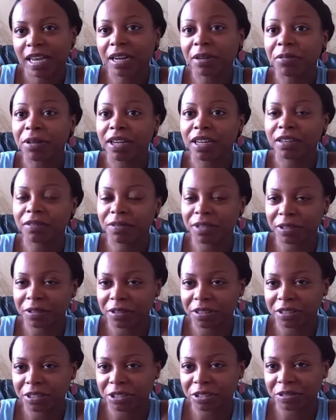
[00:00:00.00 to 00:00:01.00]
I don't have
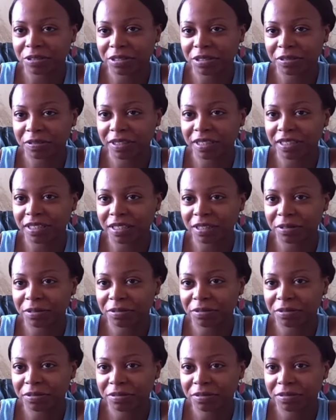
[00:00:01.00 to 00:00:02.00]
health insurance right now.